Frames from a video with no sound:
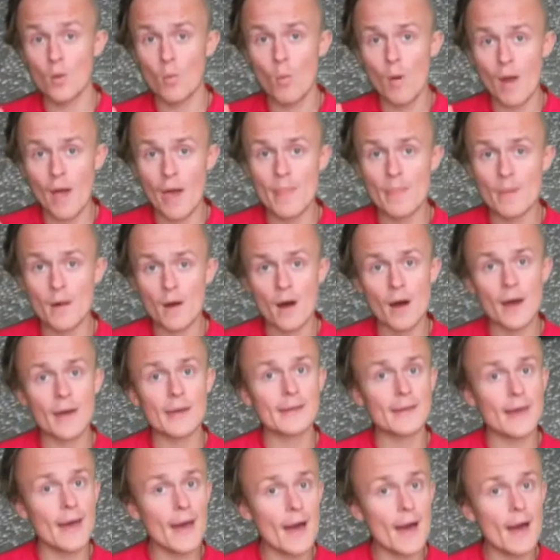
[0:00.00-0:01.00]
when I
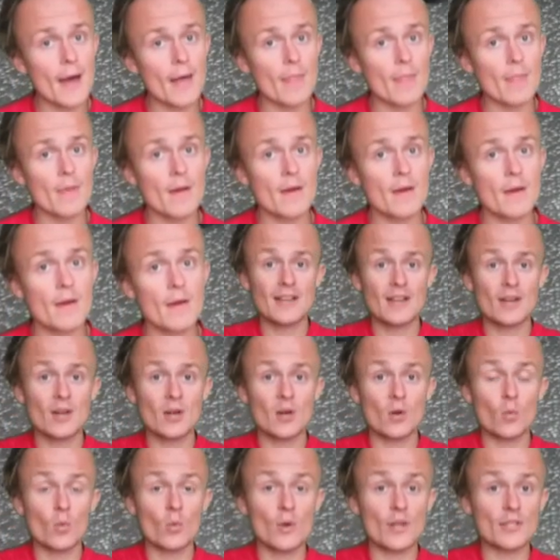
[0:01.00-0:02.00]
can,
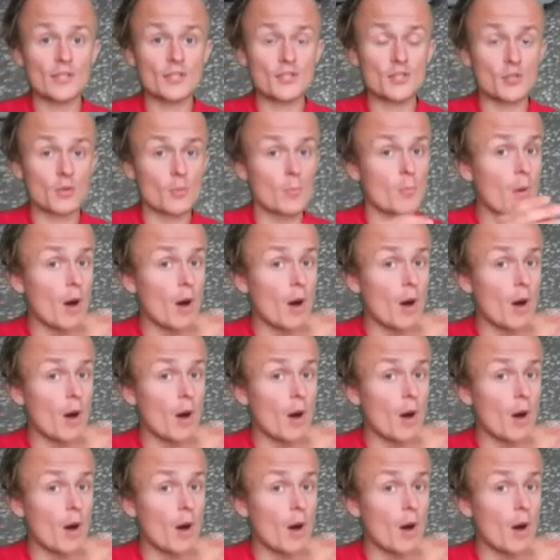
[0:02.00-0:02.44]
which